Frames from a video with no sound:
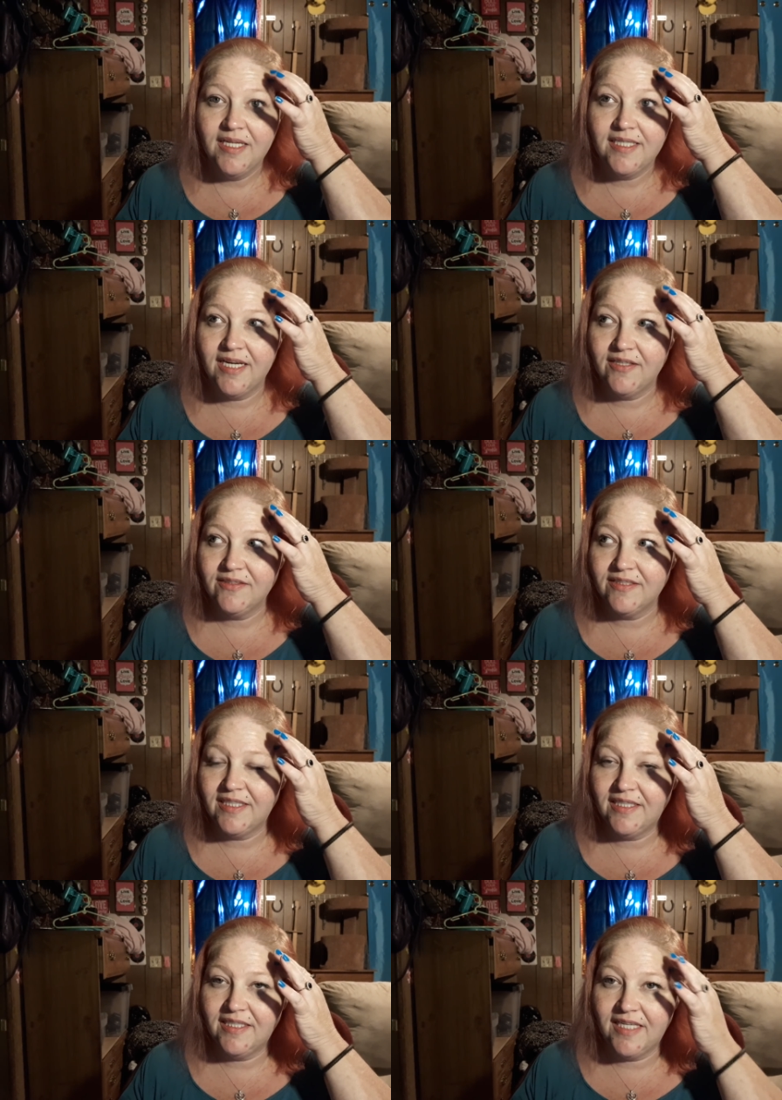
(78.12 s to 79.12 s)
Now,
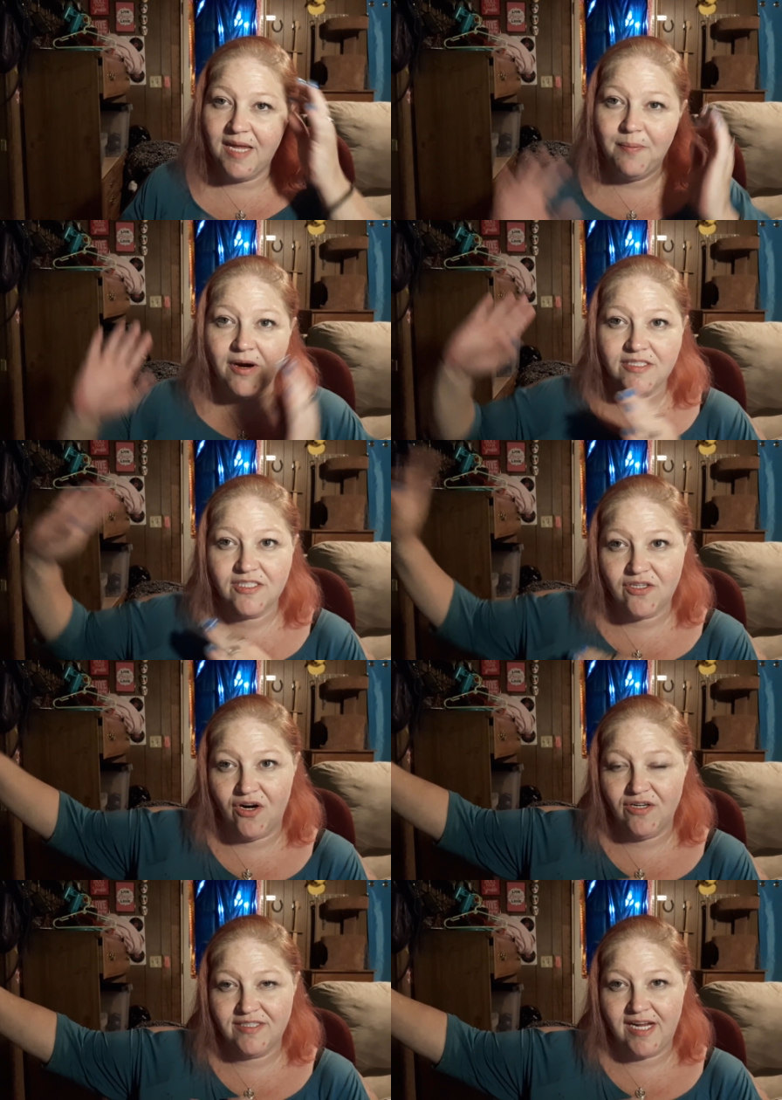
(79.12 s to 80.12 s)
he parks his
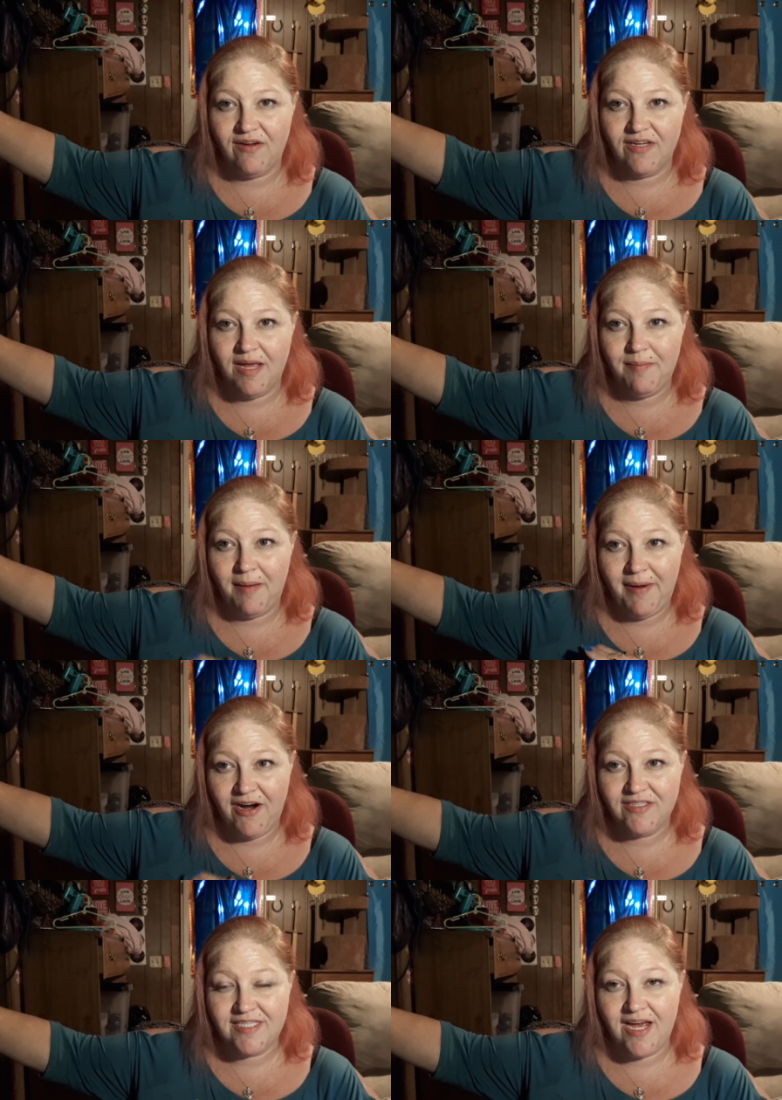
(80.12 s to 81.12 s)
car down at my
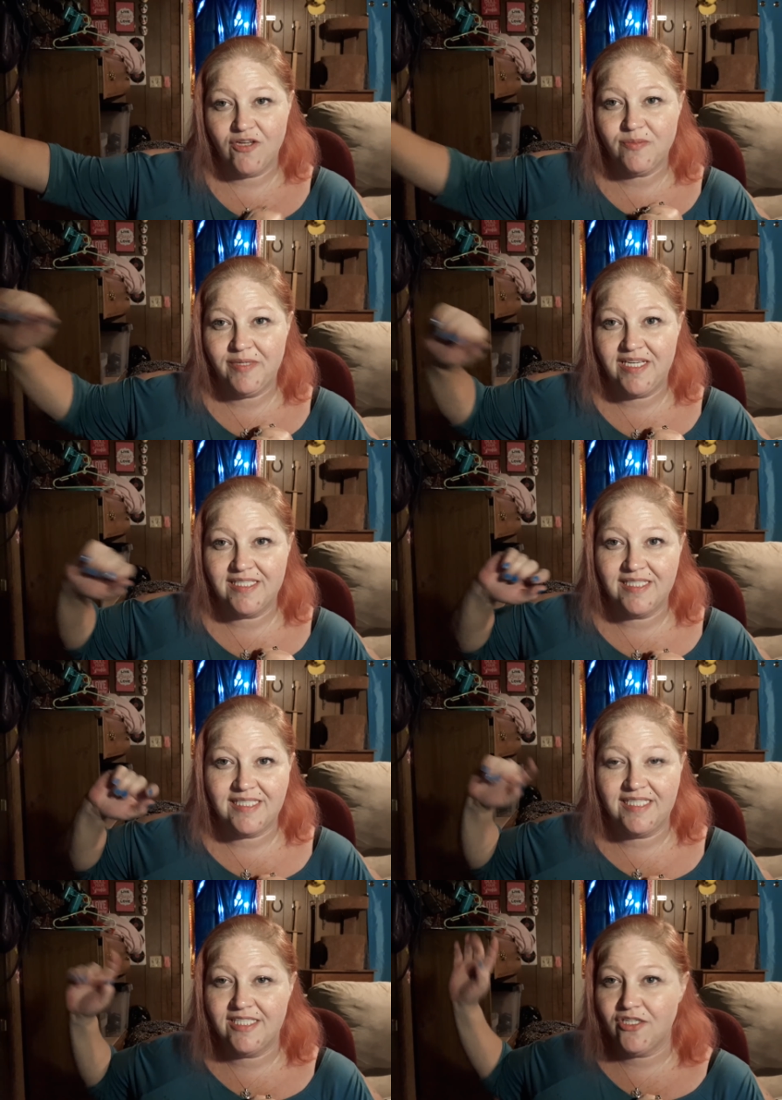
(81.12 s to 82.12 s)
parents' house because it's
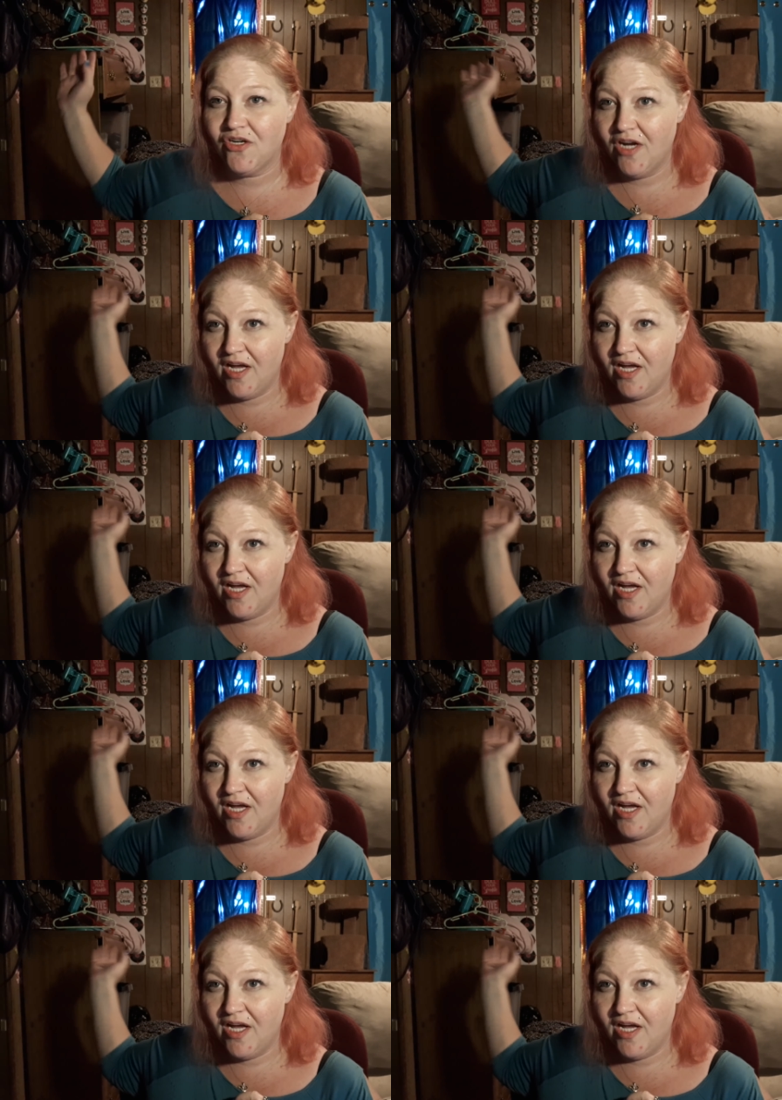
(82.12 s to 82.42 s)
easier.